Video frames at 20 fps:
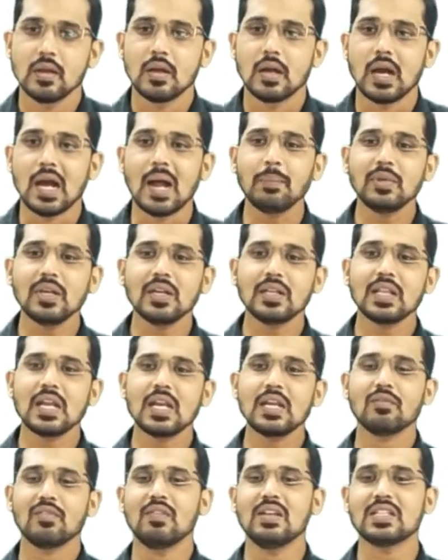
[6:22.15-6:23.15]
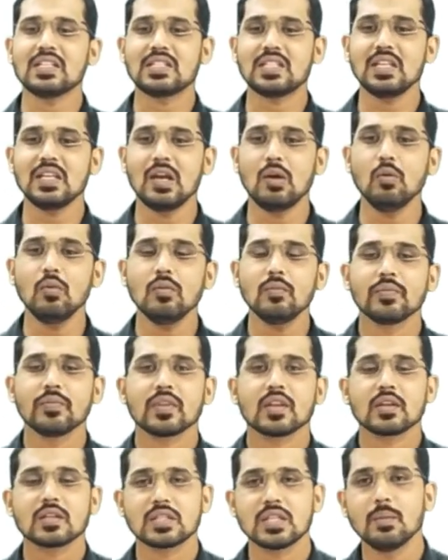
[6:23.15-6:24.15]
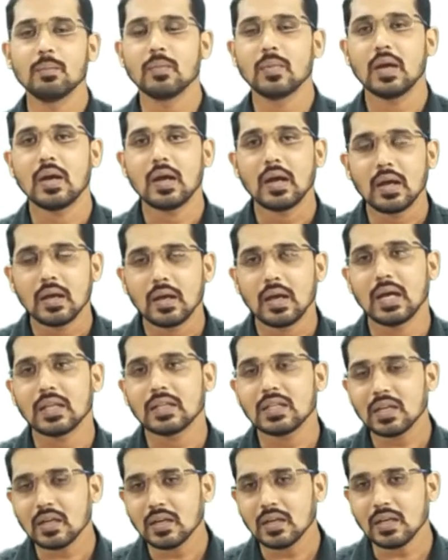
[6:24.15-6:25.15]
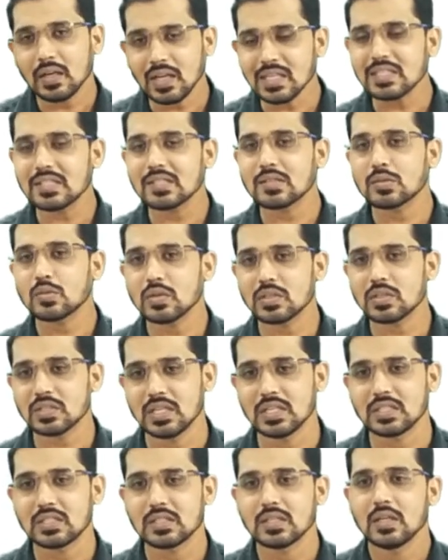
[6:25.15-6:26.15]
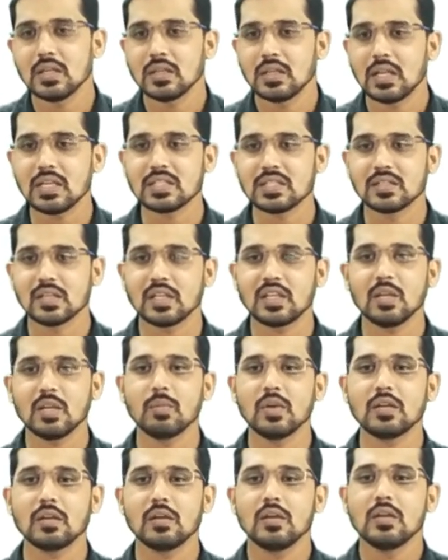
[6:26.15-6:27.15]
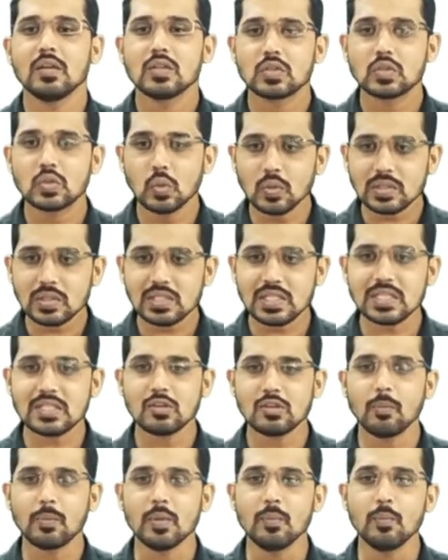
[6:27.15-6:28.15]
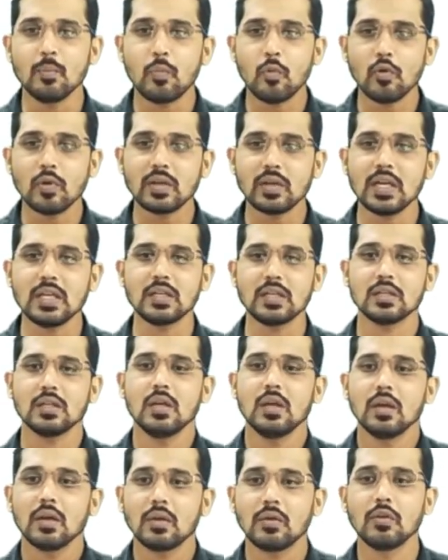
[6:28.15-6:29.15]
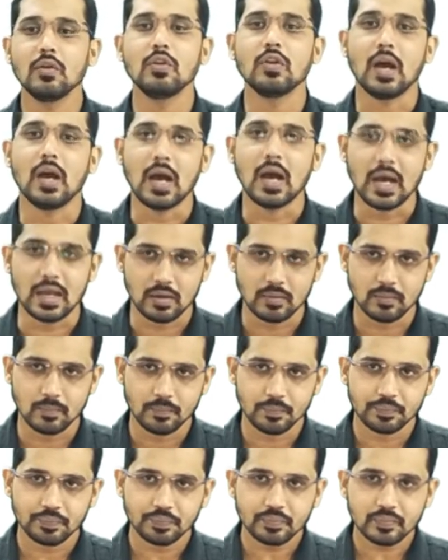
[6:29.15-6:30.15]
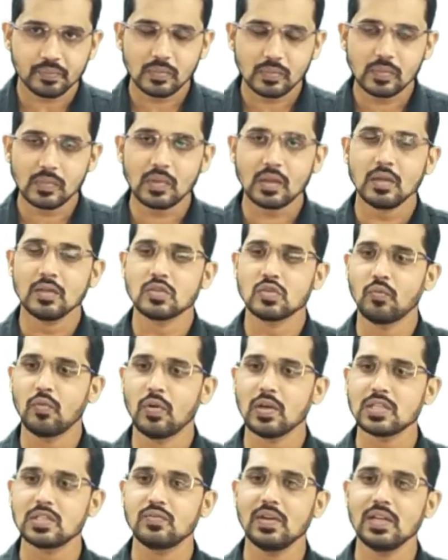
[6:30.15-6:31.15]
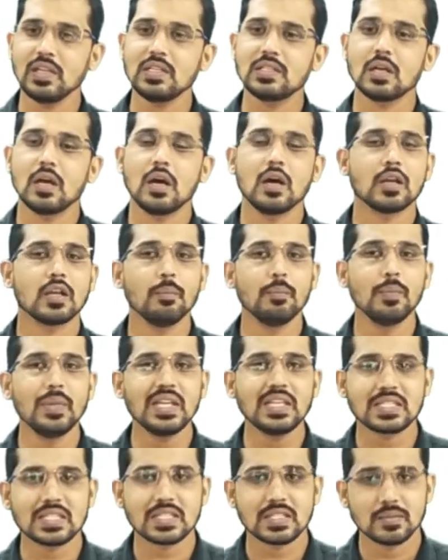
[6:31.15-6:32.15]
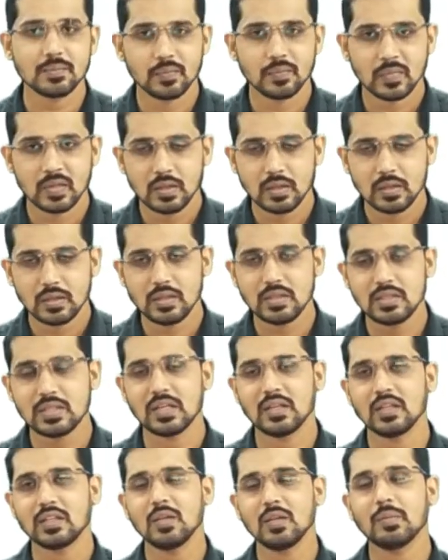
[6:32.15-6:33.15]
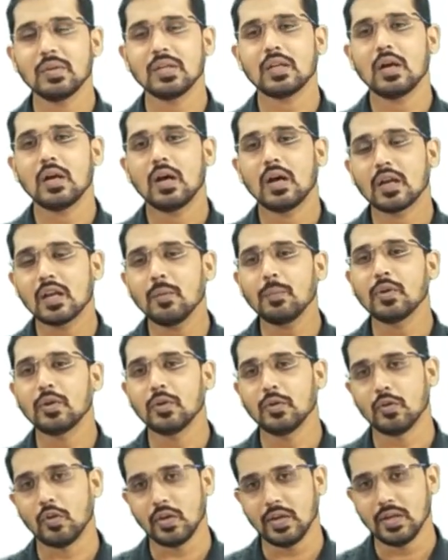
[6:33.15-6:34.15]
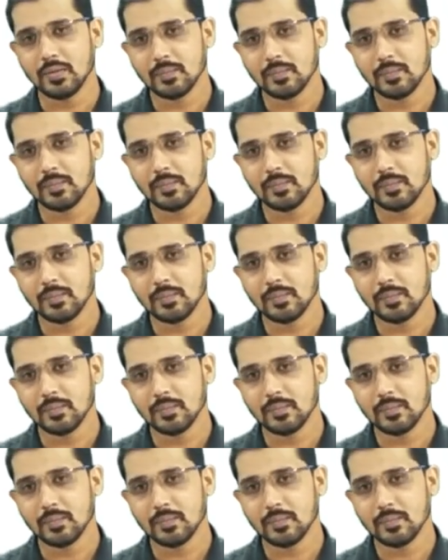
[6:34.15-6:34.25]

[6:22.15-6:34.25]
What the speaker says: After that, we will see now some other countries' sources, that is nothing but sources of imported crude are. So first one is Arab mix. These are nothing but Arab crude oil.